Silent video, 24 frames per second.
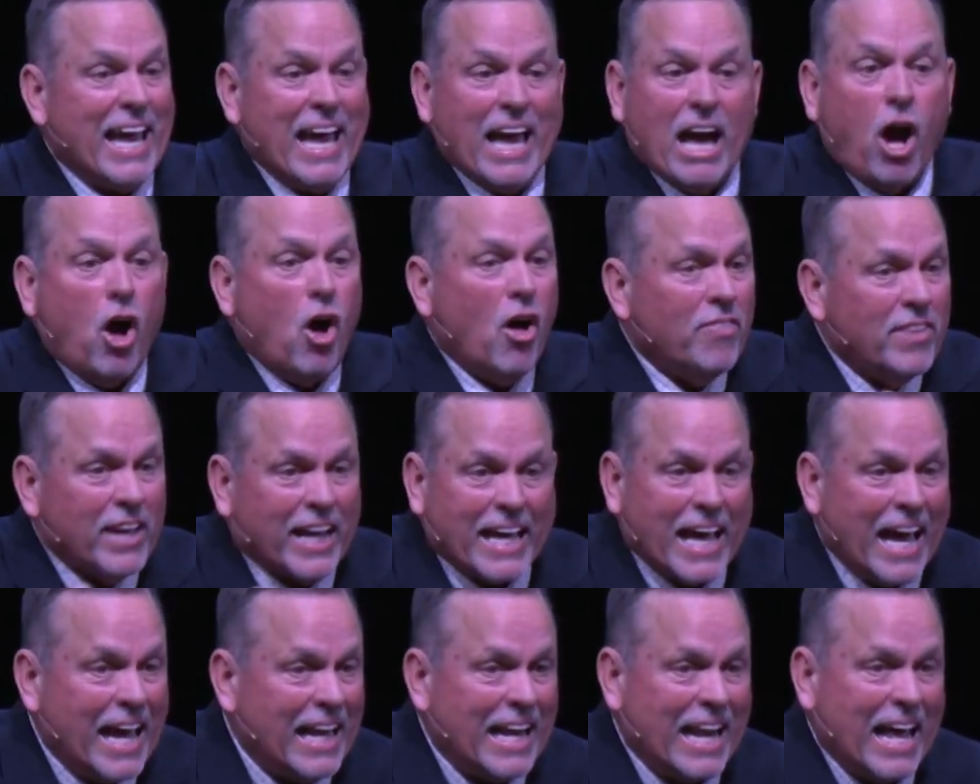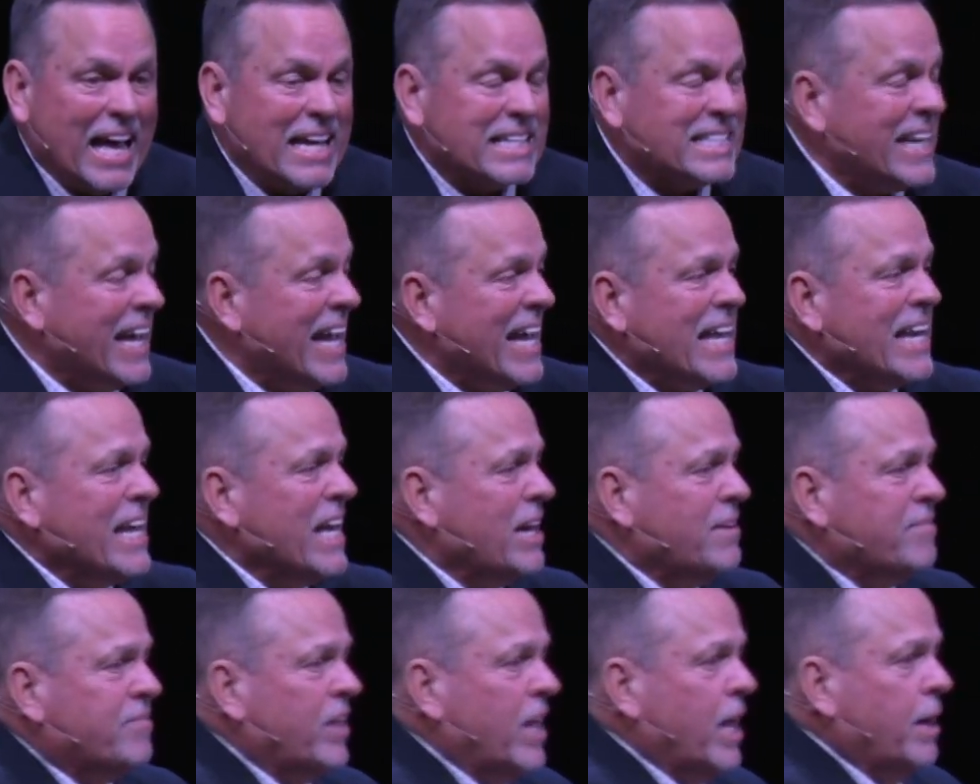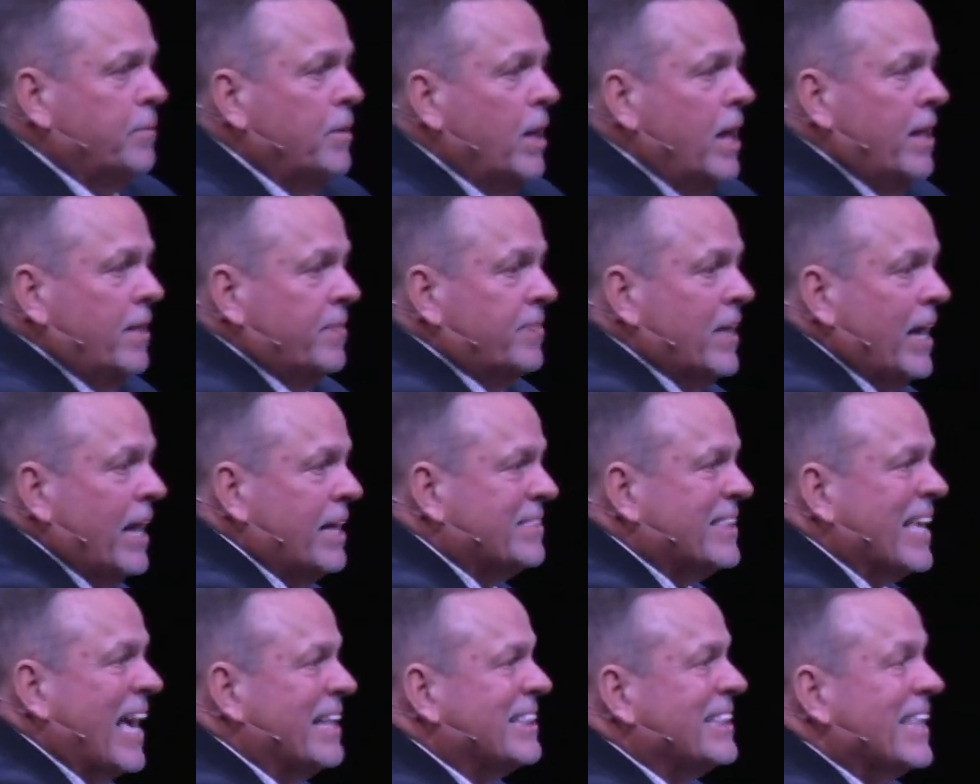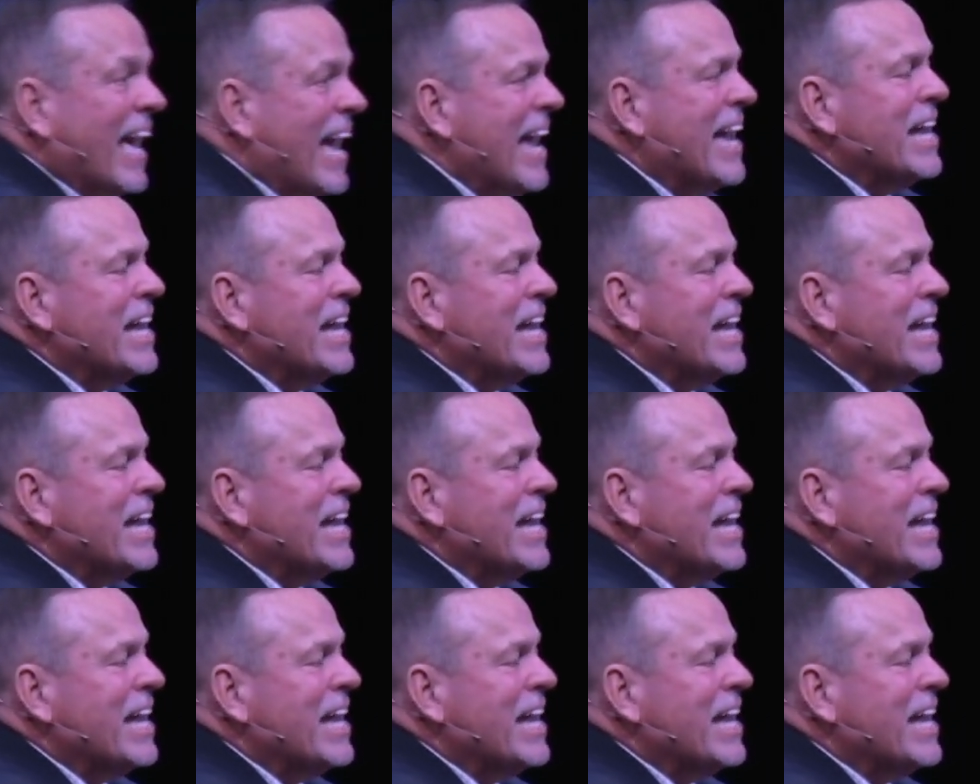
all the Canaanites, any of them, that, that they